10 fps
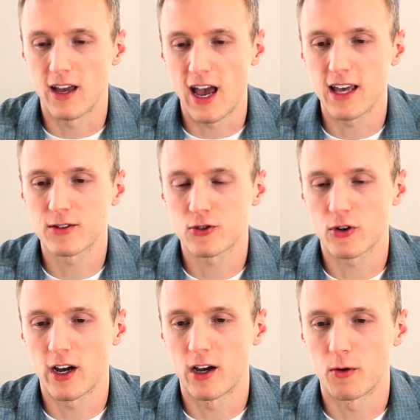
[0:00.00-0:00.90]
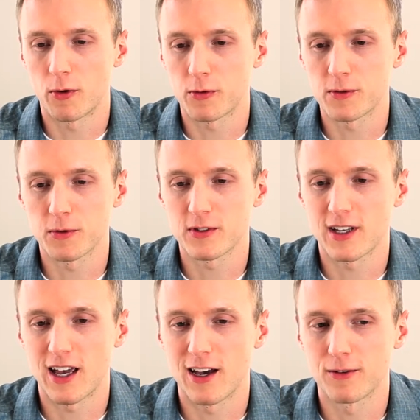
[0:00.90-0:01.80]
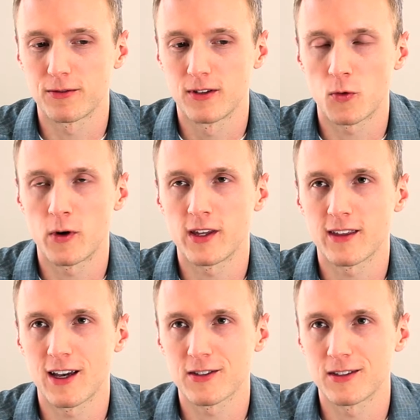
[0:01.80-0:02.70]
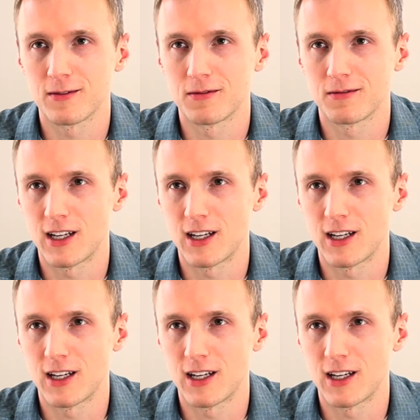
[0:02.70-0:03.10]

ASK trial, where we're supposed to have 20,000